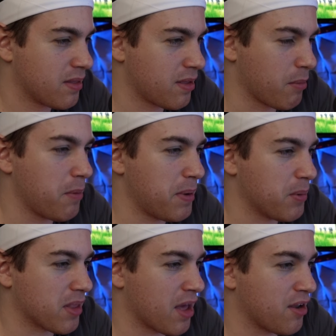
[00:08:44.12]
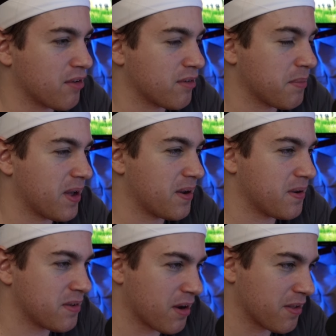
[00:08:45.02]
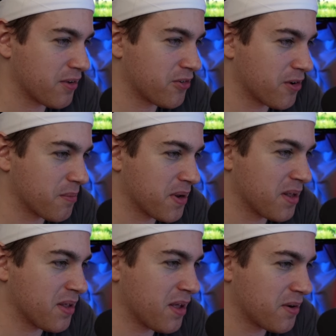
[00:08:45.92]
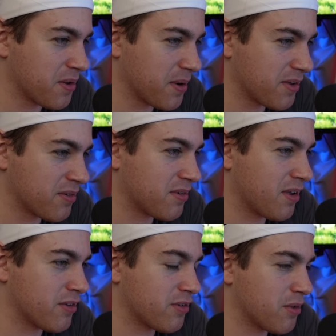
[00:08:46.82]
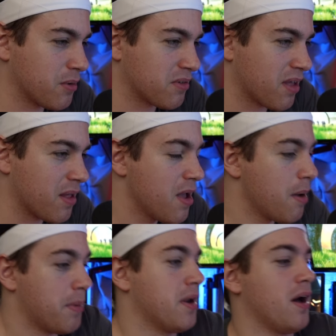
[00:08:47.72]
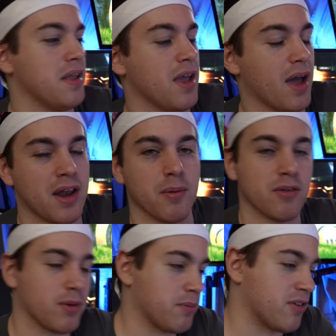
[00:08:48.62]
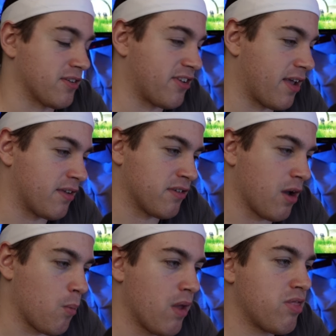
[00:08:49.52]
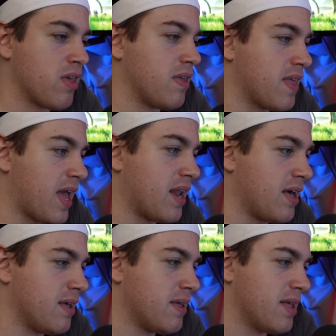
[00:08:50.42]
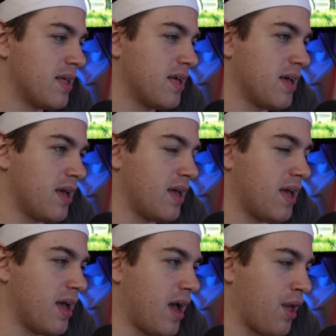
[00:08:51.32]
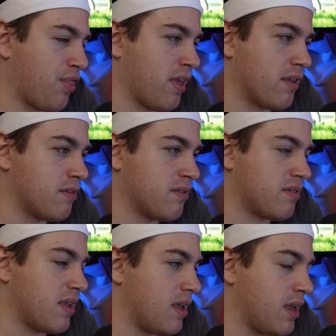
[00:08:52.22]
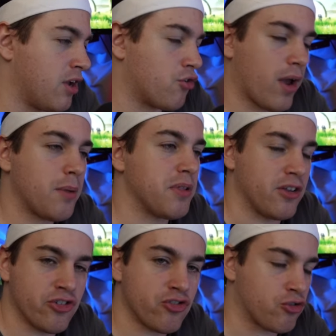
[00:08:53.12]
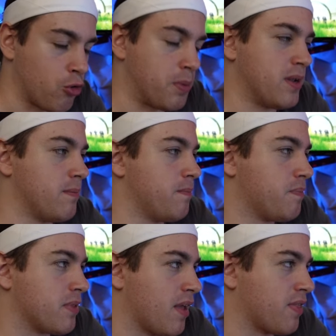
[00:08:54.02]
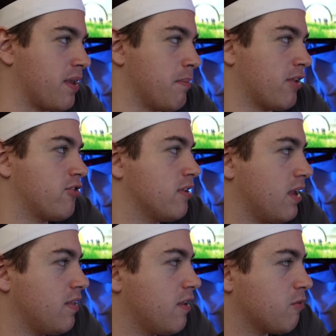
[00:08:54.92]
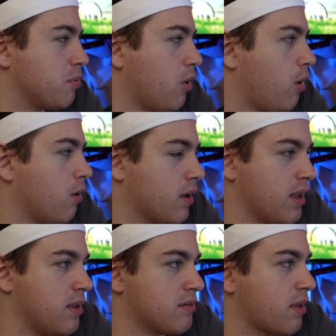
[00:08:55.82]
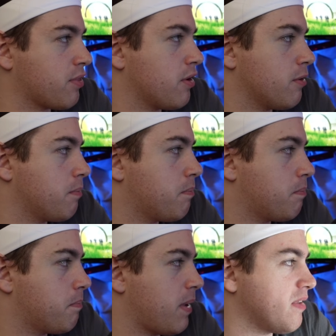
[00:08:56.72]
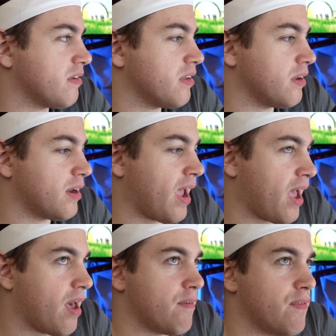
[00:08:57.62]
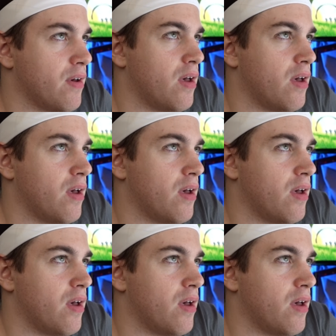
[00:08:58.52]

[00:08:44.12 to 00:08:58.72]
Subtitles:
That might be what that is. I'm not entirely sure, but I don't know. I just noticed that. But yeah, anyways, what I was going to is one thing that I think is incredibly stupid that they mentioned in this blog is that they're basically going to have